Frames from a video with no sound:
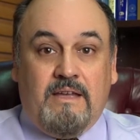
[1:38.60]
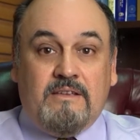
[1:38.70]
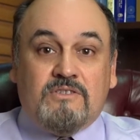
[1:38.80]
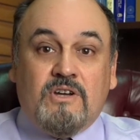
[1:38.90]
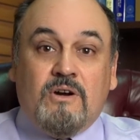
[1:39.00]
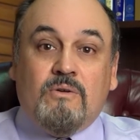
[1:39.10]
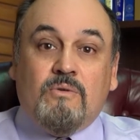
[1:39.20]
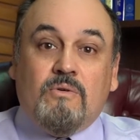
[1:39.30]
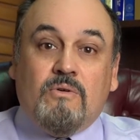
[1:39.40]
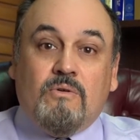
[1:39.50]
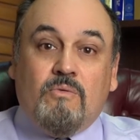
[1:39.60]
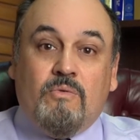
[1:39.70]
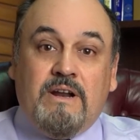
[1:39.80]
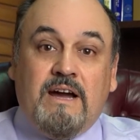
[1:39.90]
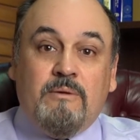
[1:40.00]
So
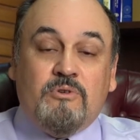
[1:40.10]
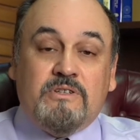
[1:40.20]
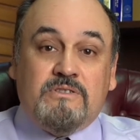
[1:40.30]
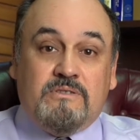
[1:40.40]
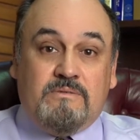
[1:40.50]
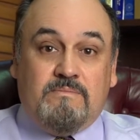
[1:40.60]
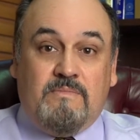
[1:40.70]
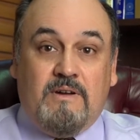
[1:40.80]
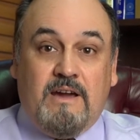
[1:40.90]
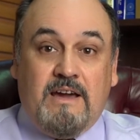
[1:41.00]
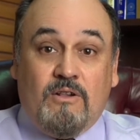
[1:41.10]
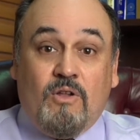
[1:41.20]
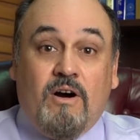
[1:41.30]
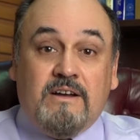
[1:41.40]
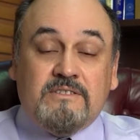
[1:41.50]
when I was at a
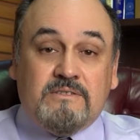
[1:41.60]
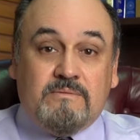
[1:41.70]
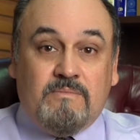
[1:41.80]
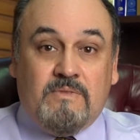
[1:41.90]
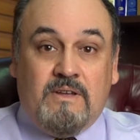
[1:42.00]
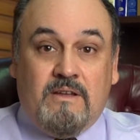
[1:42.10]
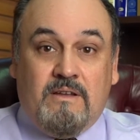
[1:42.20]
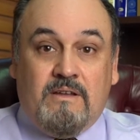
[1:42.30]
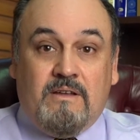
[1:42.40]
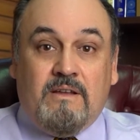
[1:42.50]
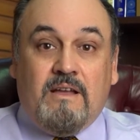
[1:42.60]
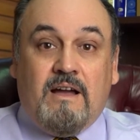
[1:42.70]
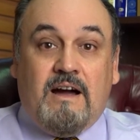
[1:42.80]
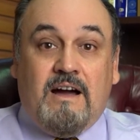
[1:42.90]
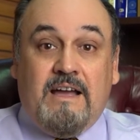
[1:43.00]
loss,
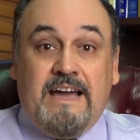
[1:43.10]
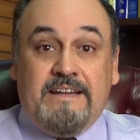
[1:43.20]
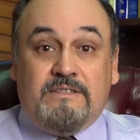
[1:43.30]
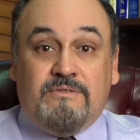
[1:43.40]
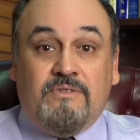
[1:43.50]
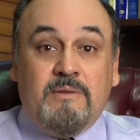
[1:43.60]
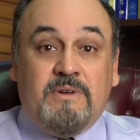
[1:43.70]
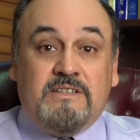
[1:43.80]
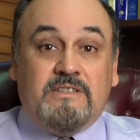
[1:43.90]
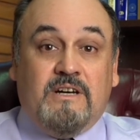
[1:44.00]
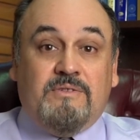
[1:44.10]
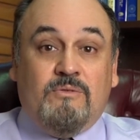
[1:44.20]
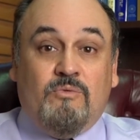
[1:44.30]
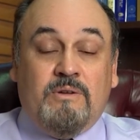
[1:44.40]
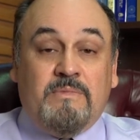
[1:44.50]
I had to find myself,
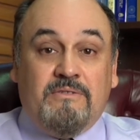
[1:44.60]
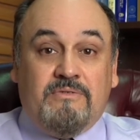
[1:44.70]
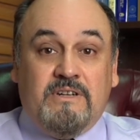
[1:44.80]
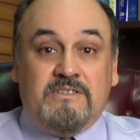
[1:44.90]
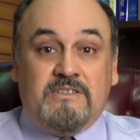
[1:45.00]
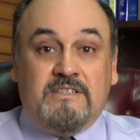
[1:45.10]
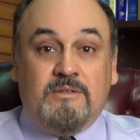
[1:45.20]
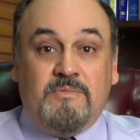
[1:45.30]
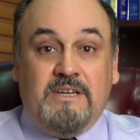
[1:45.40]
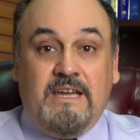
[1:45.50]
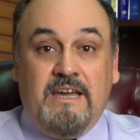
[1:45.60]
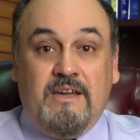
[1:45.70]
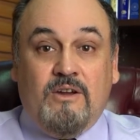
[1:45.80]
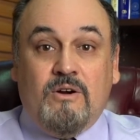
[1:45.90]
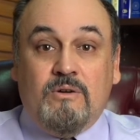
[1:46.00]
and one of my friends said to me,
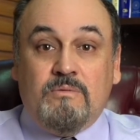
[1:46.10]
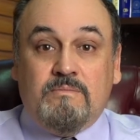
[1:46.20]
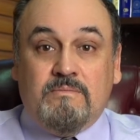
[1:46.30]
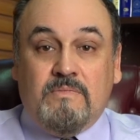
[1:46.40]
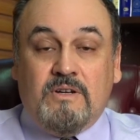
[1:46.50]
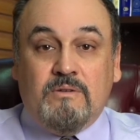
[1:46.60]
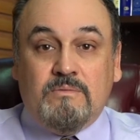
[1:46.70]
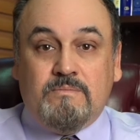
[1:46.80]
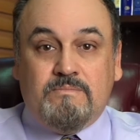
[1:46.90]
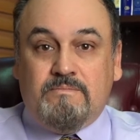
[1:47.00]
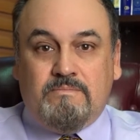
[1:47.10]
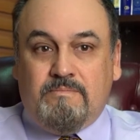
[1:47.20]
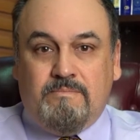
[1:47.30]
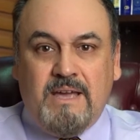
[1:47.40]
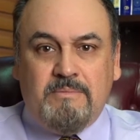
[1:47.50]
hey, go
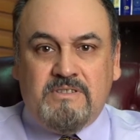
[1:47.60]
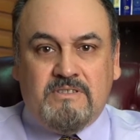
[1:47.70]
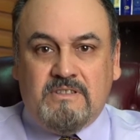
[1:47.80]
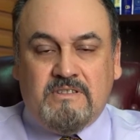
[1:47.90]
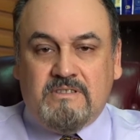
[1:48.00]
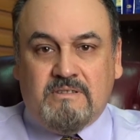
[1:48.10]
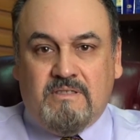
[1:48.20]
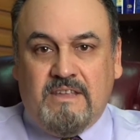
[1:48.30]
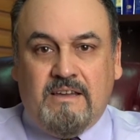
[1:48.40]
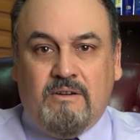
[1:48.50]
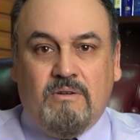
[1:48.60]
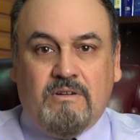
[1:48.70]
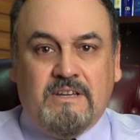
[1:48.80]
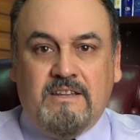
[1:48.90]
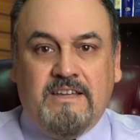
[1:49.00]
babysit this thing
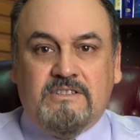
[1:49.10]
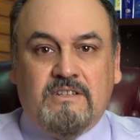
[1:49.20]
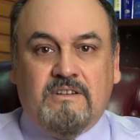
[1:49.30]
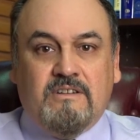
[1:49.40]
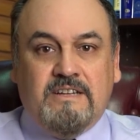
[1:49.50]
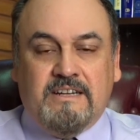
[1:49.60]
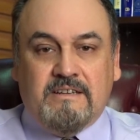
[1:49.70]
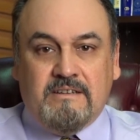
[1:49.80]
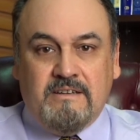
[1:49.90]
called chelation clinic.